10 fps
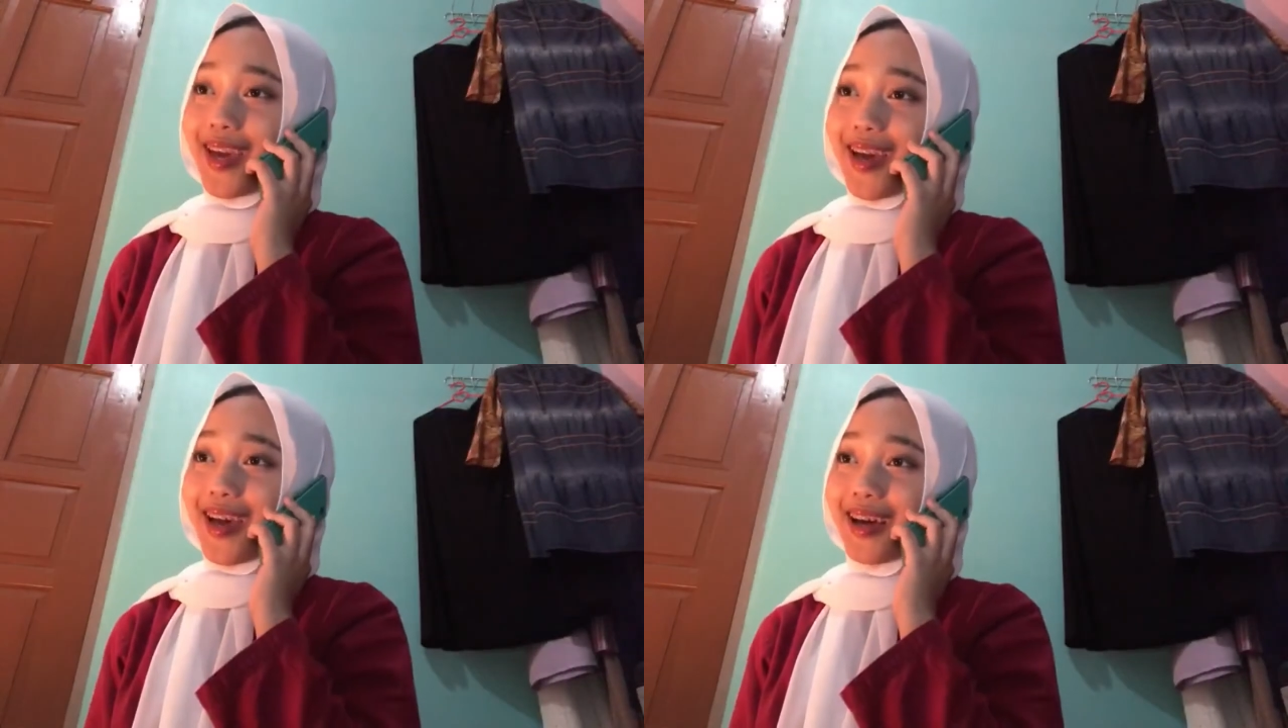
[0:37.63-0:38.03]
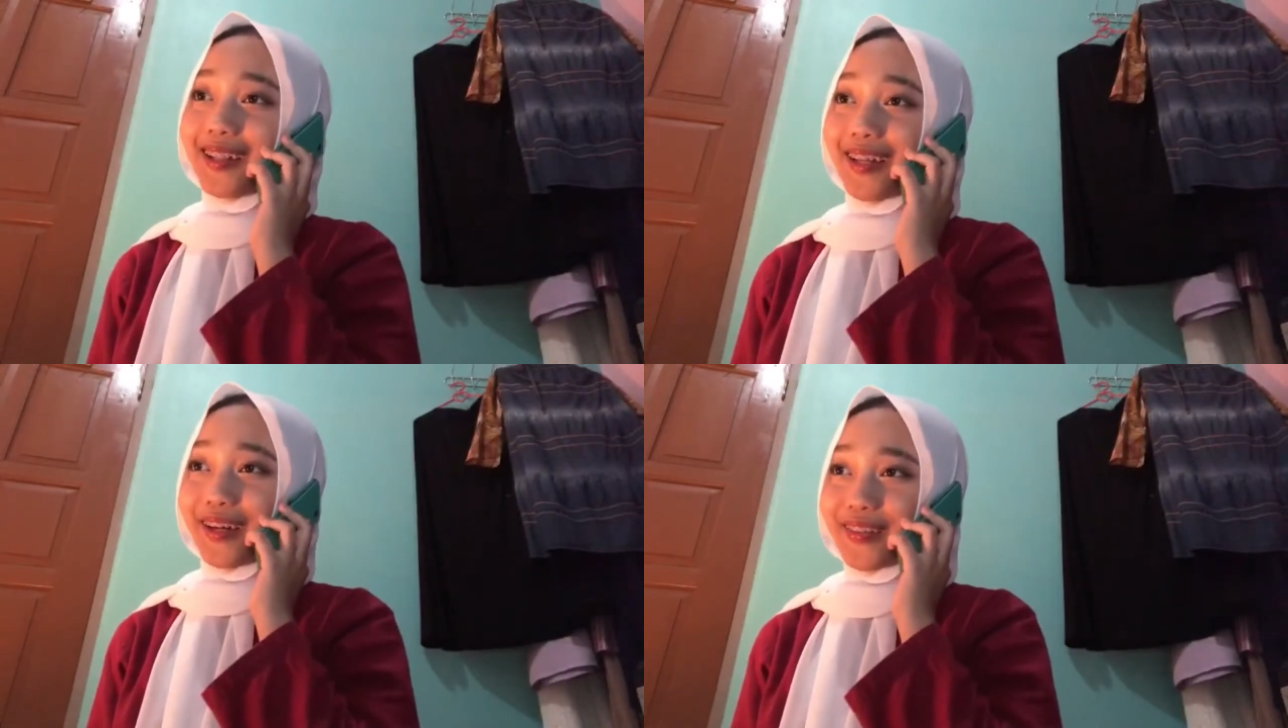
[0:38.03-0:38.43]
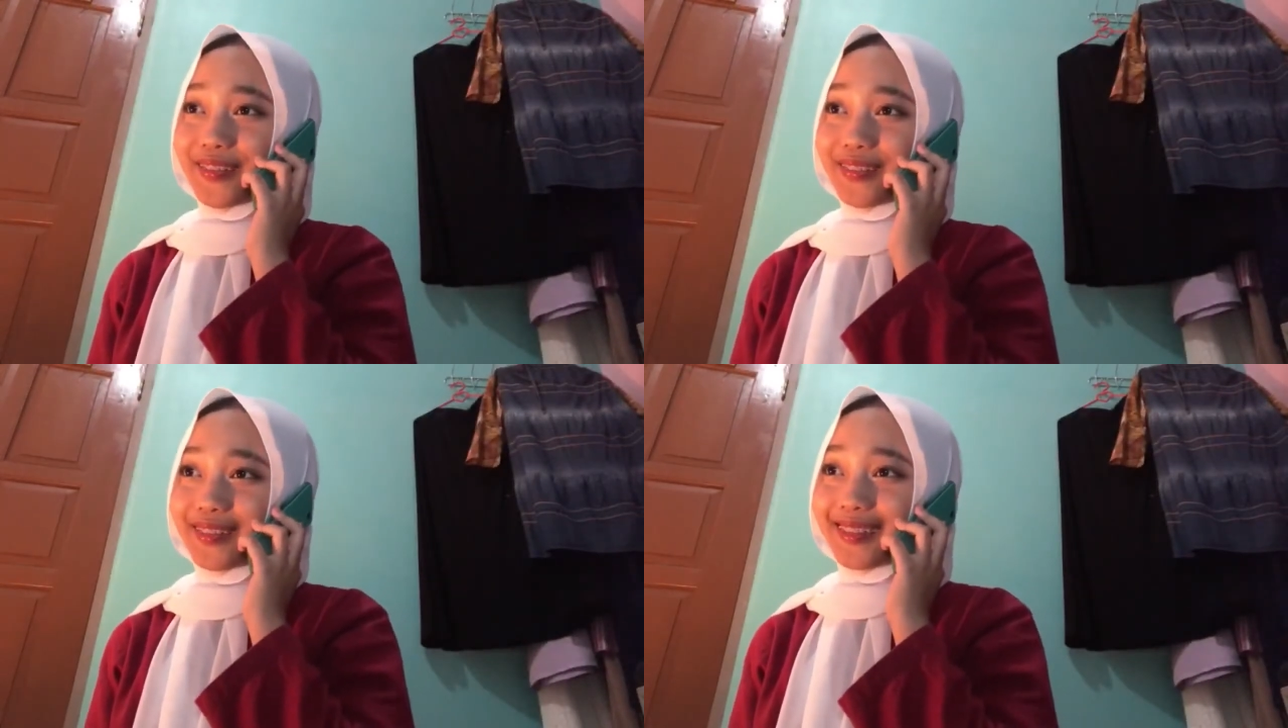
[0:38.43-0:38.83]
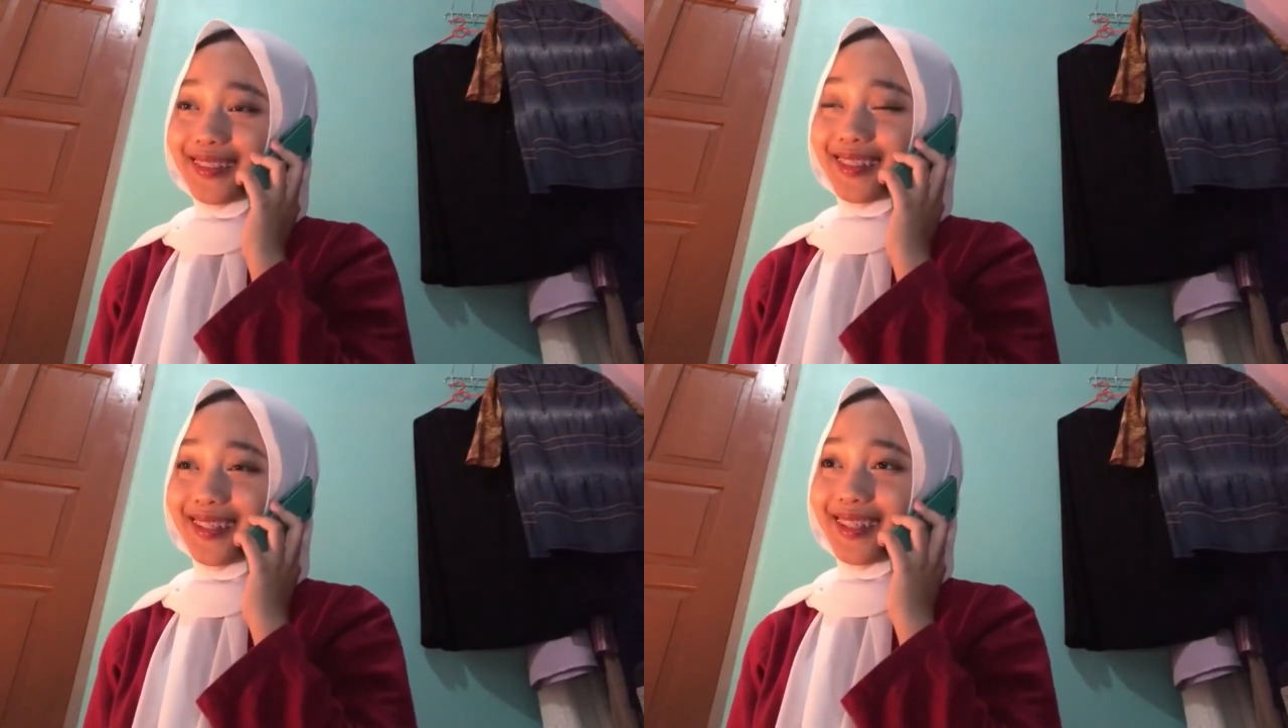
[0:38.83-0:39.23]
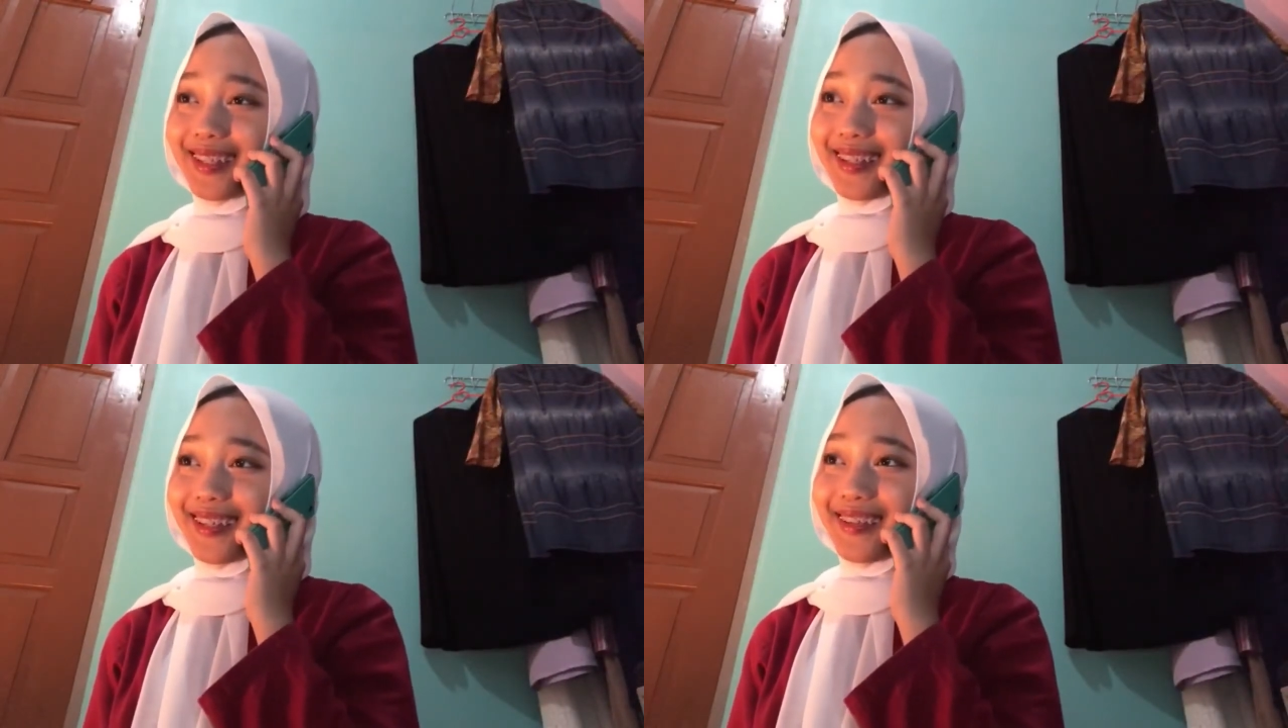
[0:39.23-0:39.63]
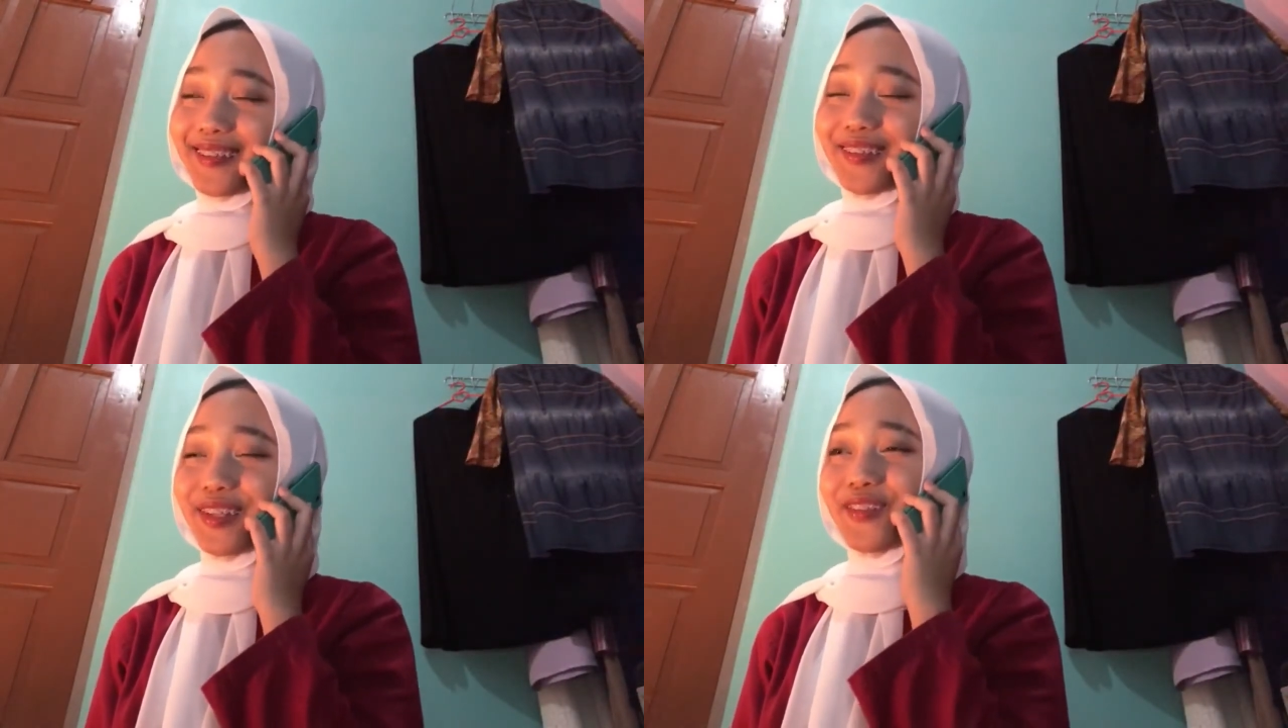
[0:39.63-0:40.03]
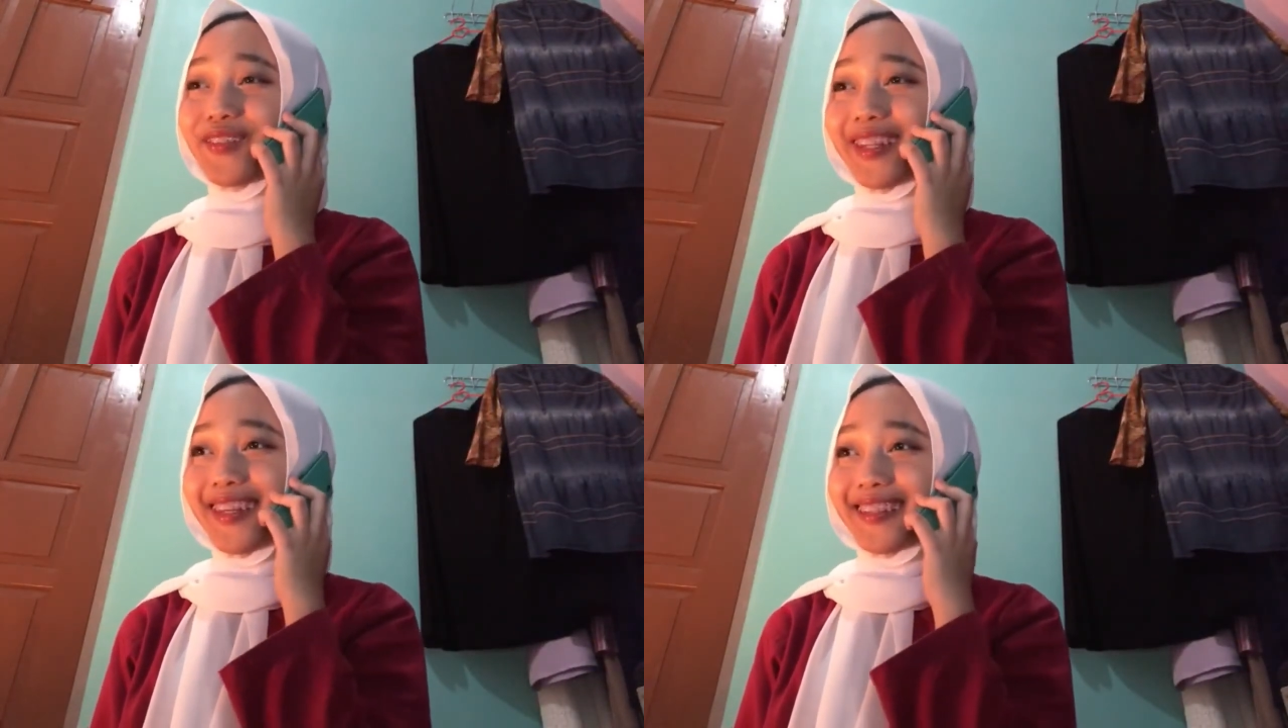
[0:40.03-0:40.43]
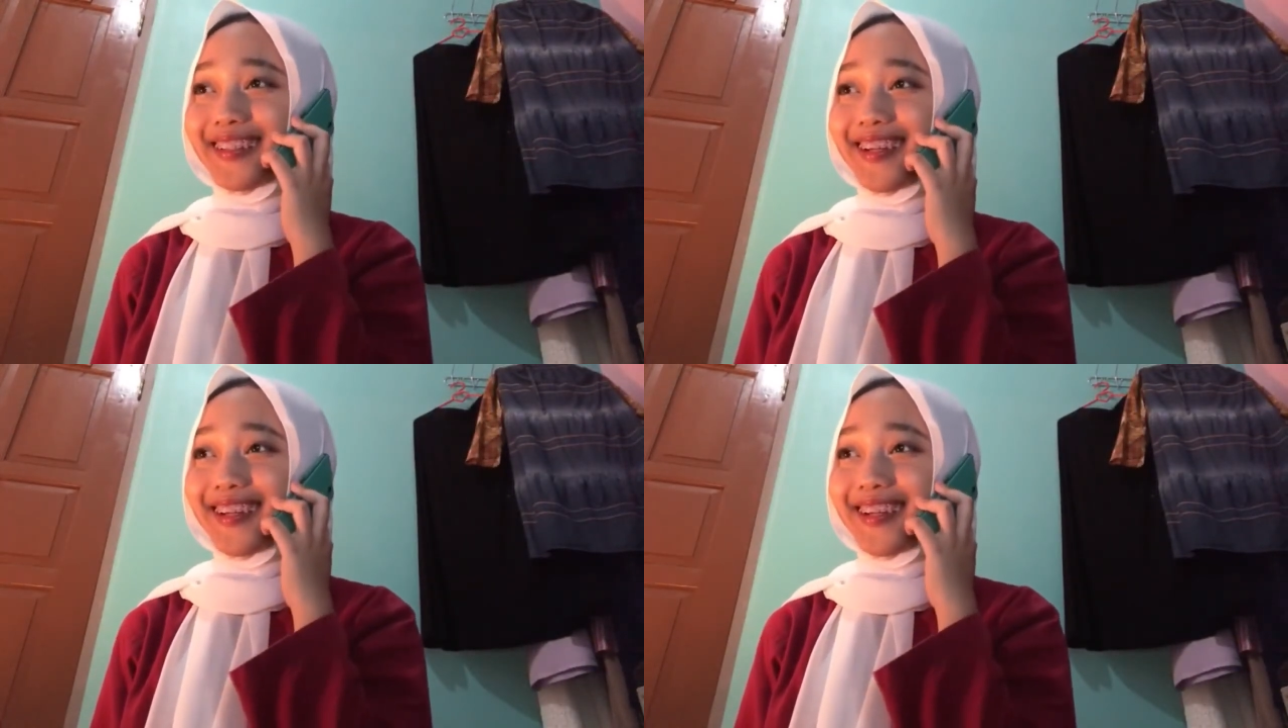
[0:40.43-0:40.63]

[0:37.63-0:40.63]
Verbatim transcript: Hello. Good evening.